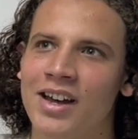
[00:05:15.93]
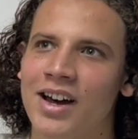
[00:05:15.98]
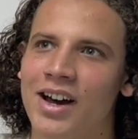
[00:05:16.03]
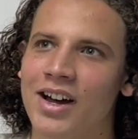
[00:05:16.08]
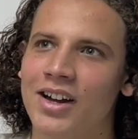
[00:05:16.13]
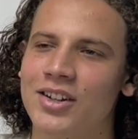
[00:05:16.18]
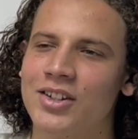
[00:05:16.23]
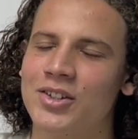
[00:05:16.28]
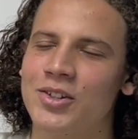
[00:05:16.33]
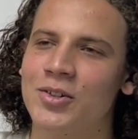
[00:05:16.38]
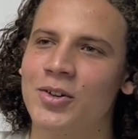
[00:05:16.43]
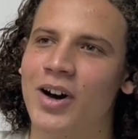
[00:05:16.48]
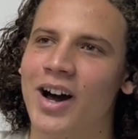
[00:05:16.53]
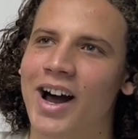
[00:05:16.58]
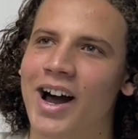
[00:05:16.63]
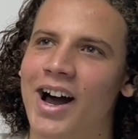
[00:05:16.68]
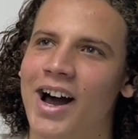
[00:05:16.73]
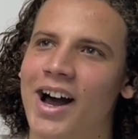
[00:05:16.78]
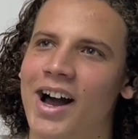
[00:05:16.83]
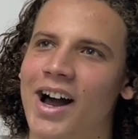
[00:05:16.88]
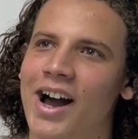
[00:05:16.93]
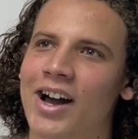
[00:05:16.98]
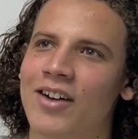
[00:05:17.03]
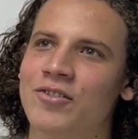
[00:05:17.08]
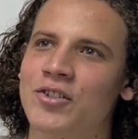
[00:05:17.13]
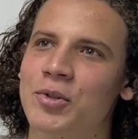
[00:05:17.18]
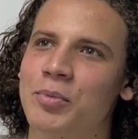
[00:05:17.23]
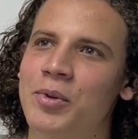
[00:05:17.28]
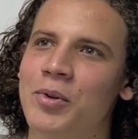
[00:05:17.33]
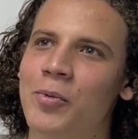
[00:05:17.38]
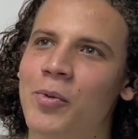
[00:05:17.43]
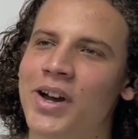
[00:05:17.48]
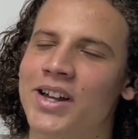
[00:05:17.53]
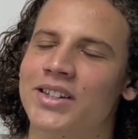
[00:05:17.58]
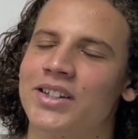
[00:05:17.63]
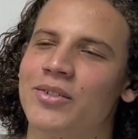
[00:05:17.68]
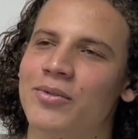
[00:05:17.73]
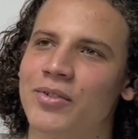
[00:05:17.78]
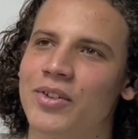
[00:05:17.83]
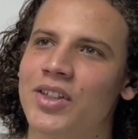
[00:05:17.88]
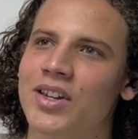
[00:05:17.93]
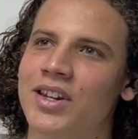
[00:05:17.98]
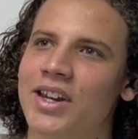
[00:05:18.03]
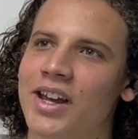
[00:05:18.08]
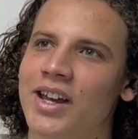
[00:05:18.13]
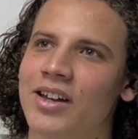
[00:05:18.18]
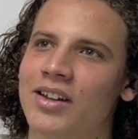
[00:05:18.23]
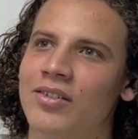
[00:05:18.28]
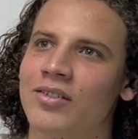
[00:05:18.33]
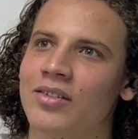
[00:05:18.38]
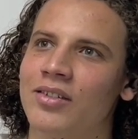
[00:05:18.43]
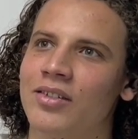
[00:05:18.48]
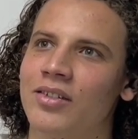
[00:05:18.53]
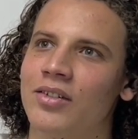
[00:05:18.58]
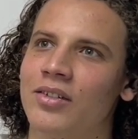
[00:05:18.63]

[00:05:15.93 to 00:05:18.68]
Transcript: And so I've just been waiting for the day